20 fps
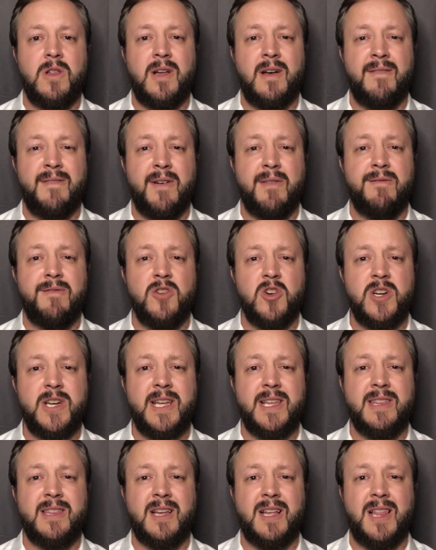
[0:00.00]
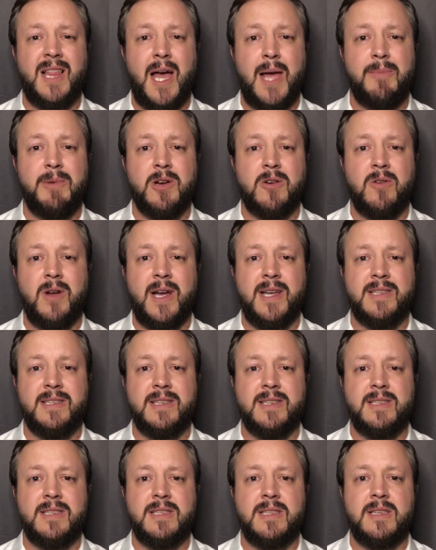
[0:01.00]
of averting the climate
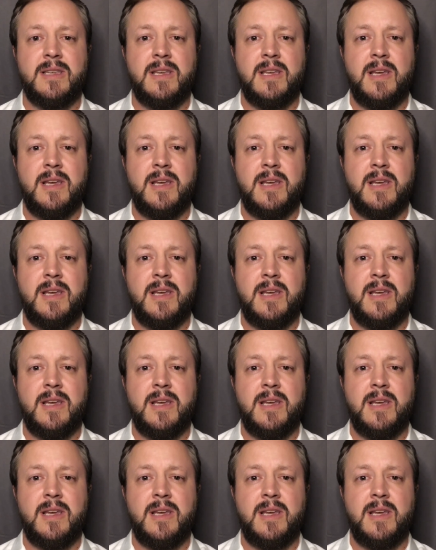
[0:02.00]
crisis.